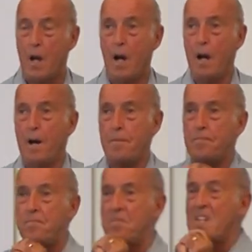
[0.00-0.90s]

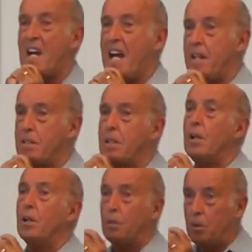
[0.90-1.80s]
Um, and
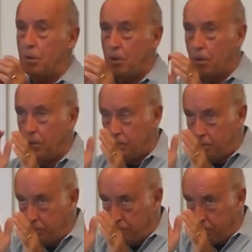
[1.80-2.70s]

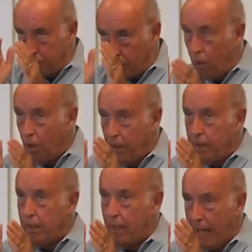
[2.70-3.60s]
Freud